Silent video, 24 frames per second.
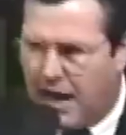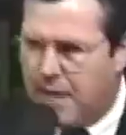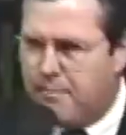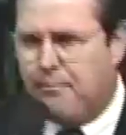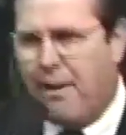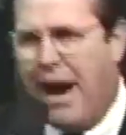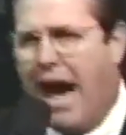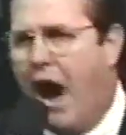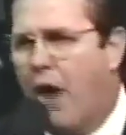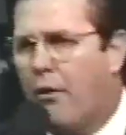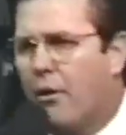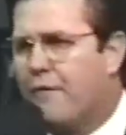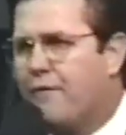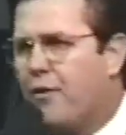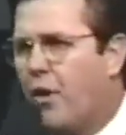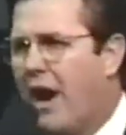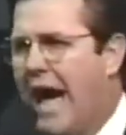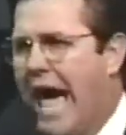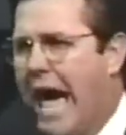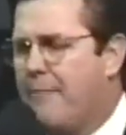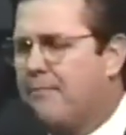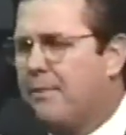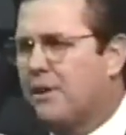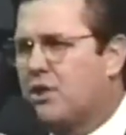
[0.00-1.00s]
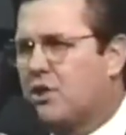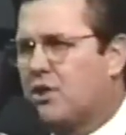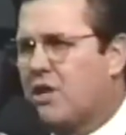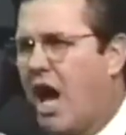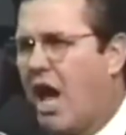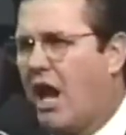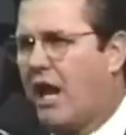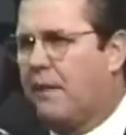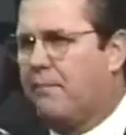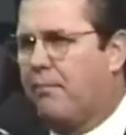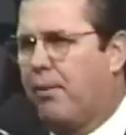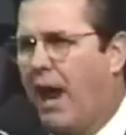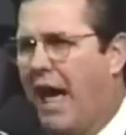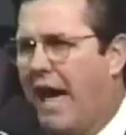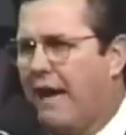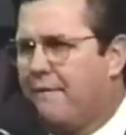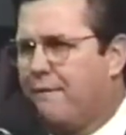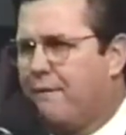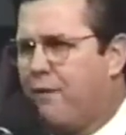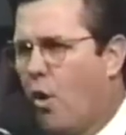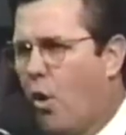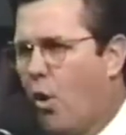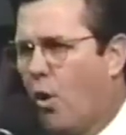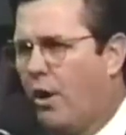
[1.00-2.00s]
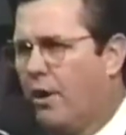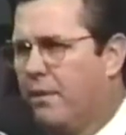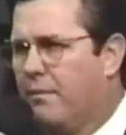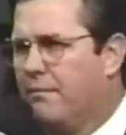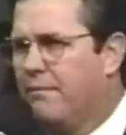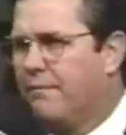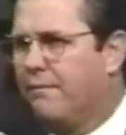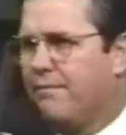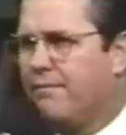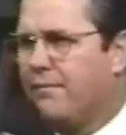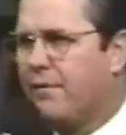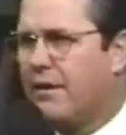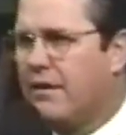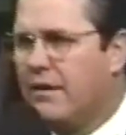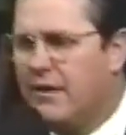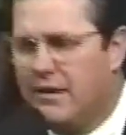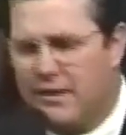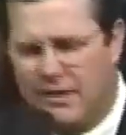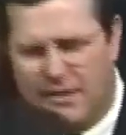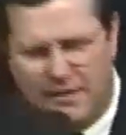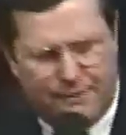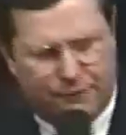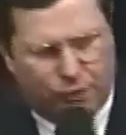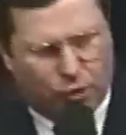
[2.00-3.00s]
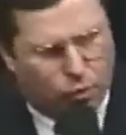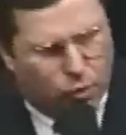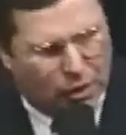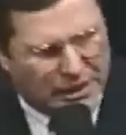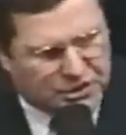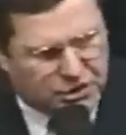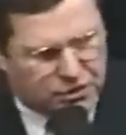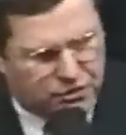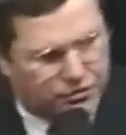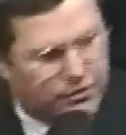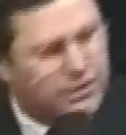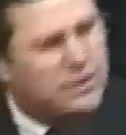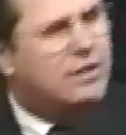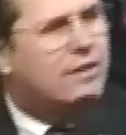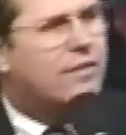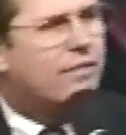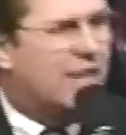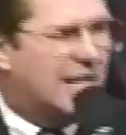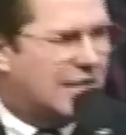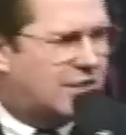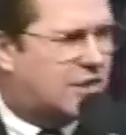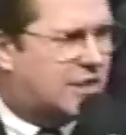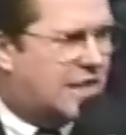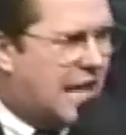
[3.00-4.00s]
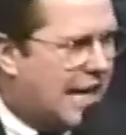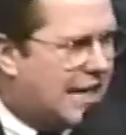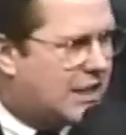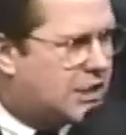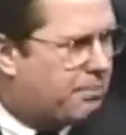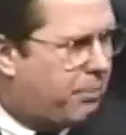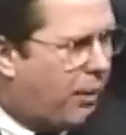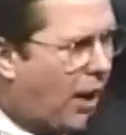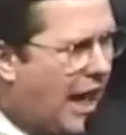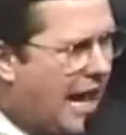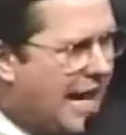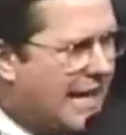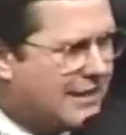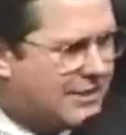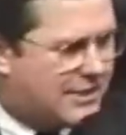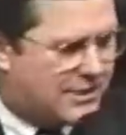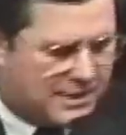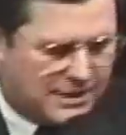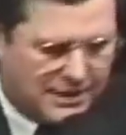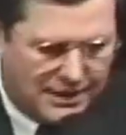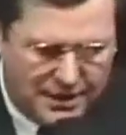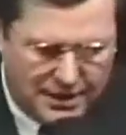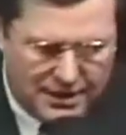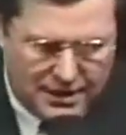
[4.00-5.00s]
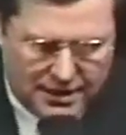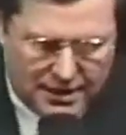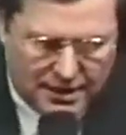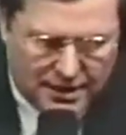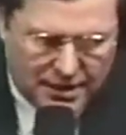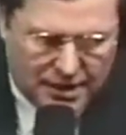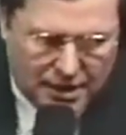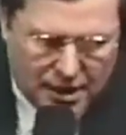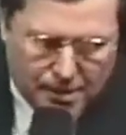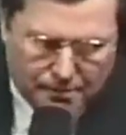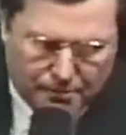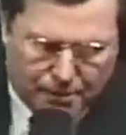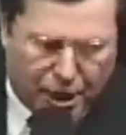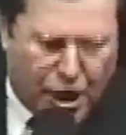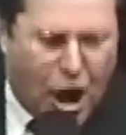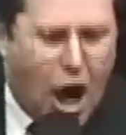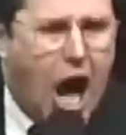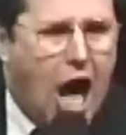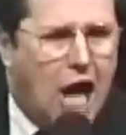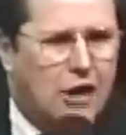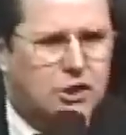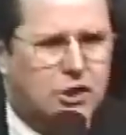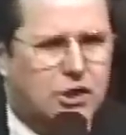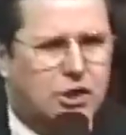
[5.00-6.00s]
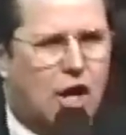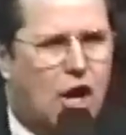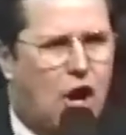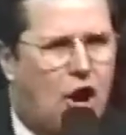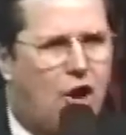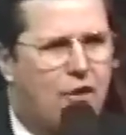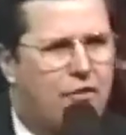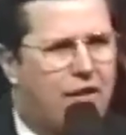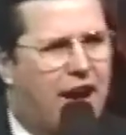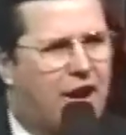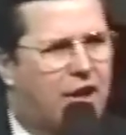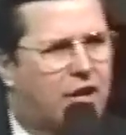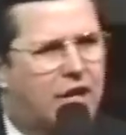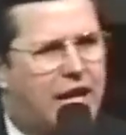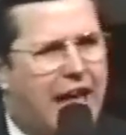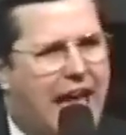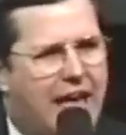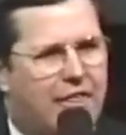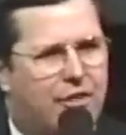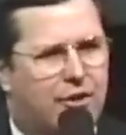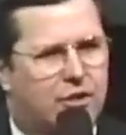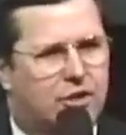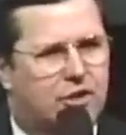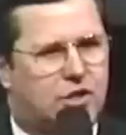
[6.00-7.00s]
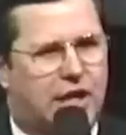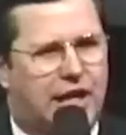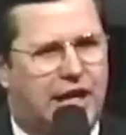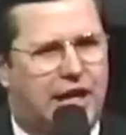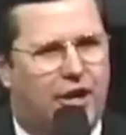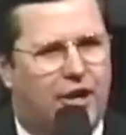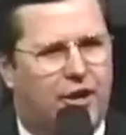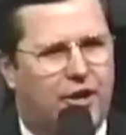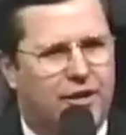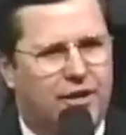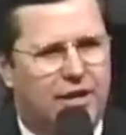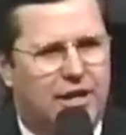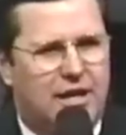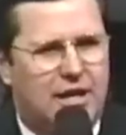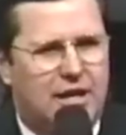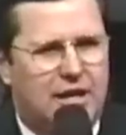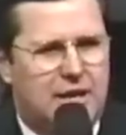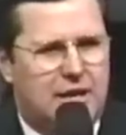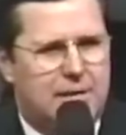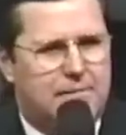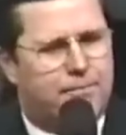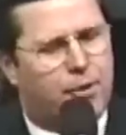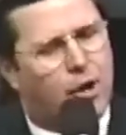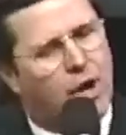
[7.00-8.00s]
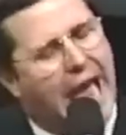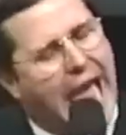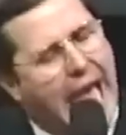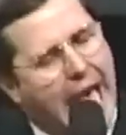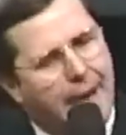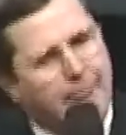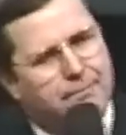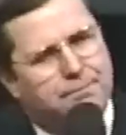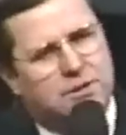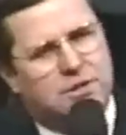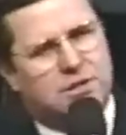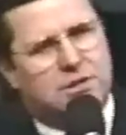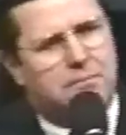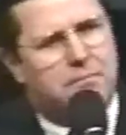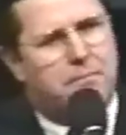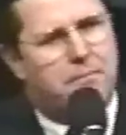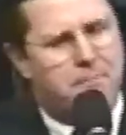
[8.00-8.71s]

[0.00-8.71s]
a powerful apostolic platform for which this takes place, but also there gathers here perhaps